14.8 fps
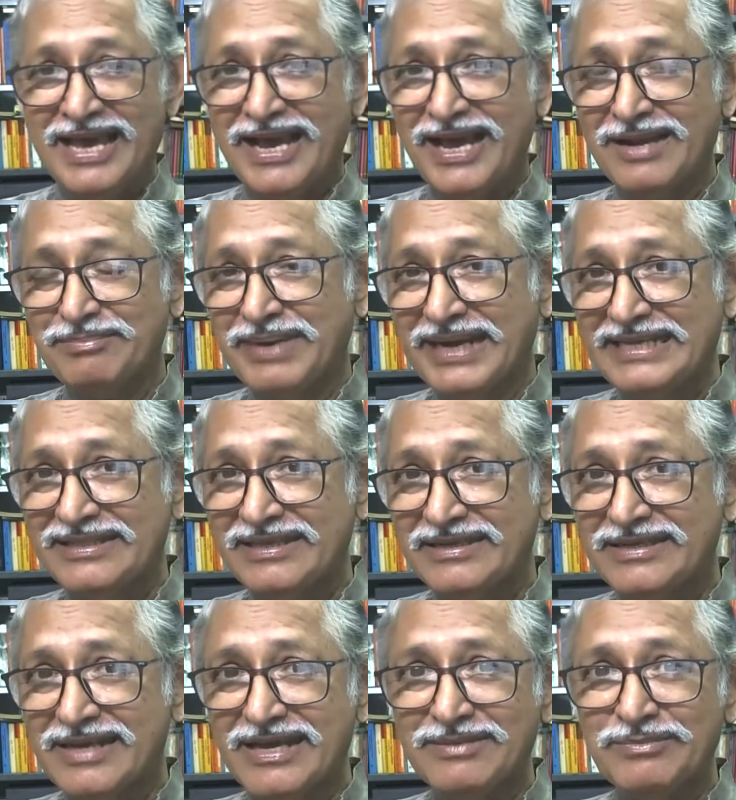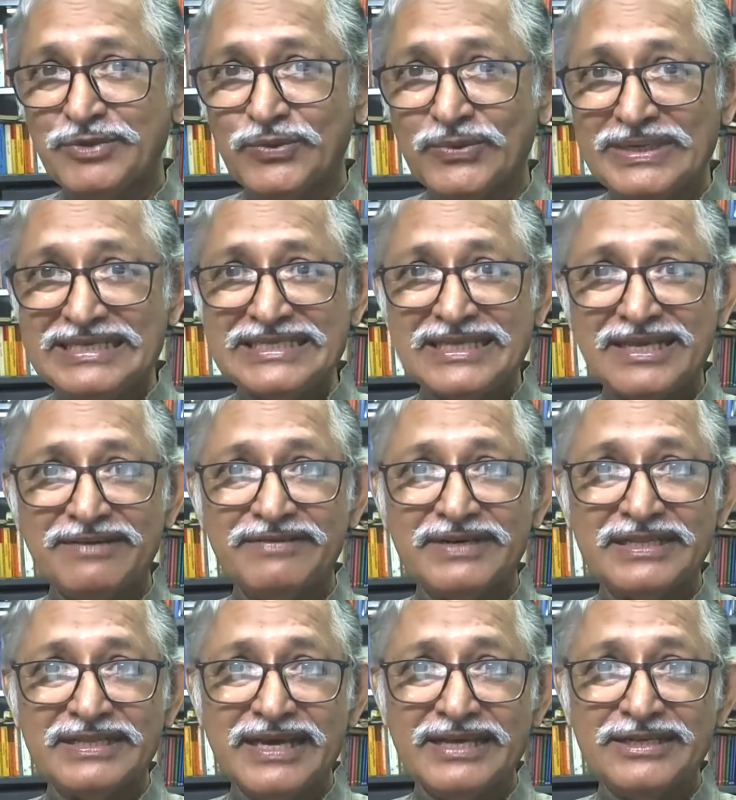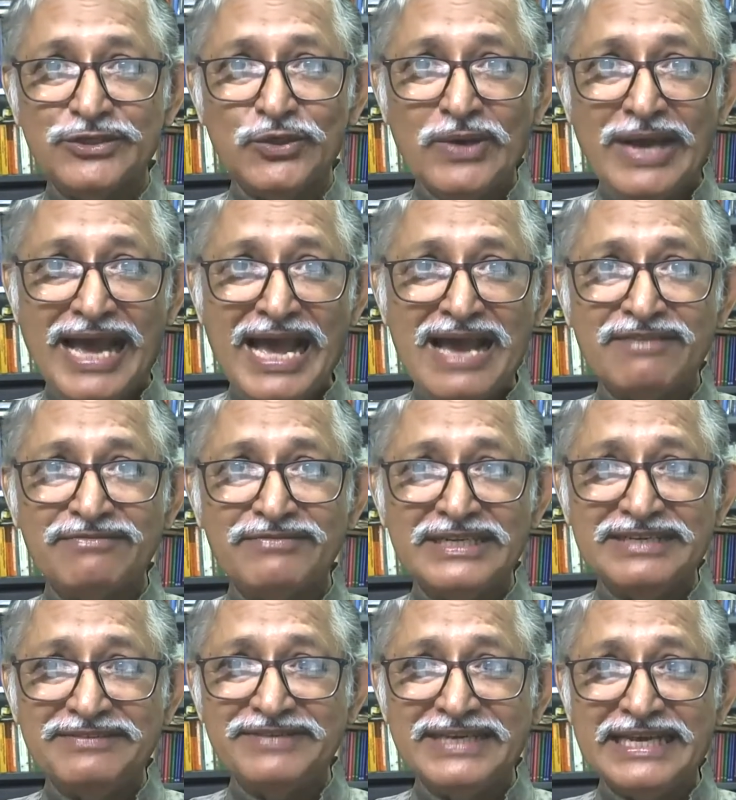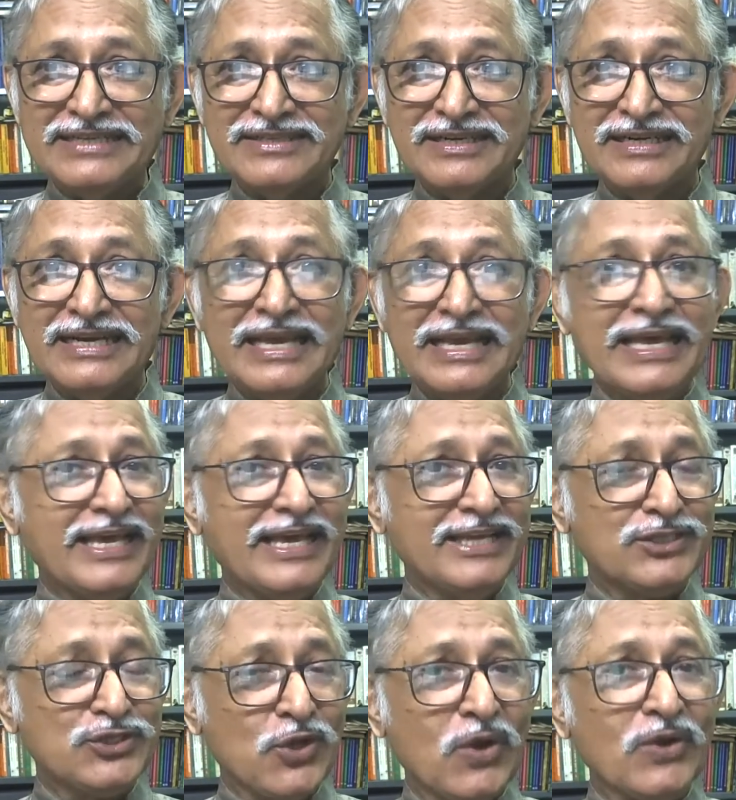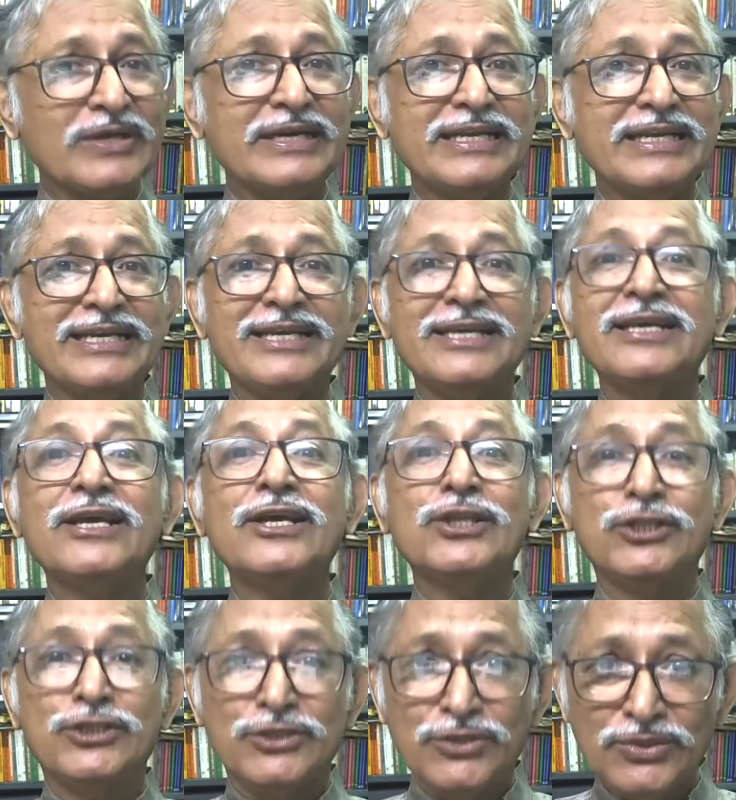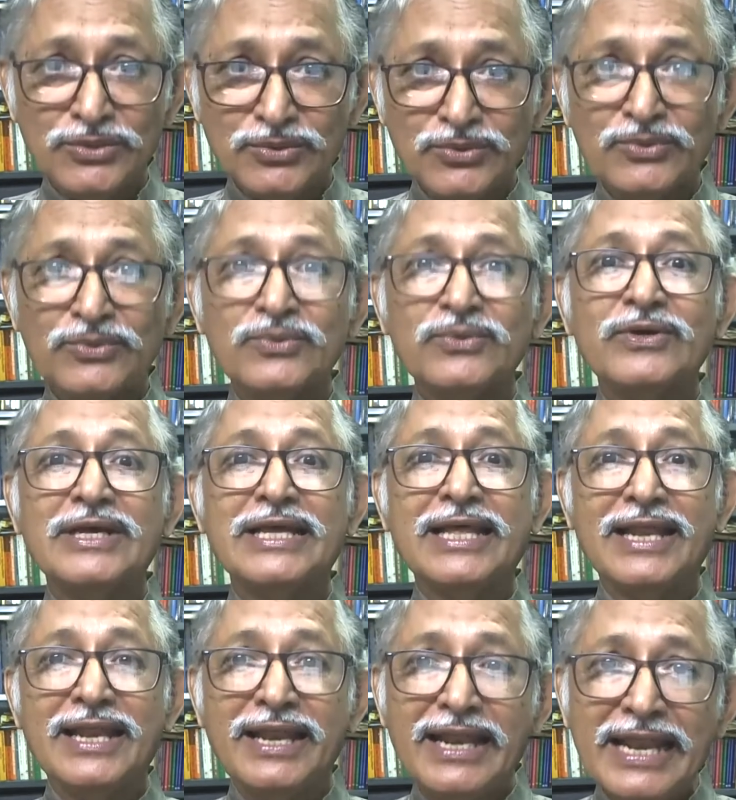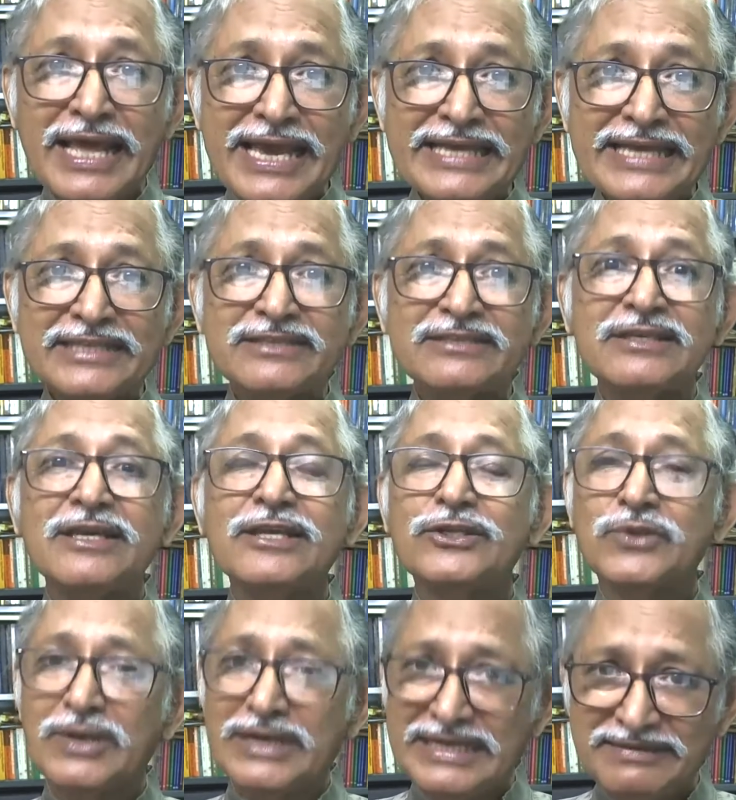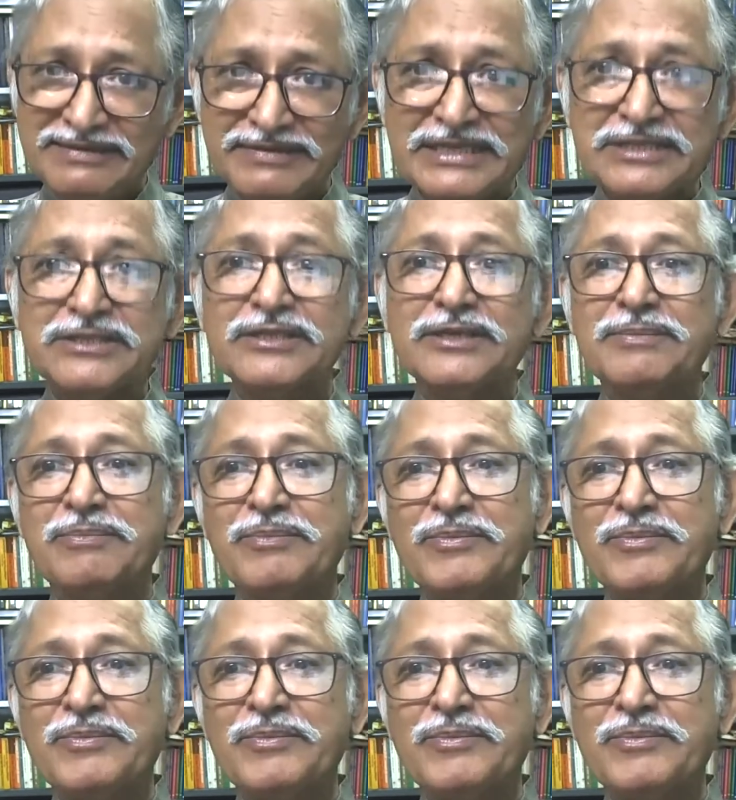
And by the time you discover that you have deviated, it's already too late to leave it.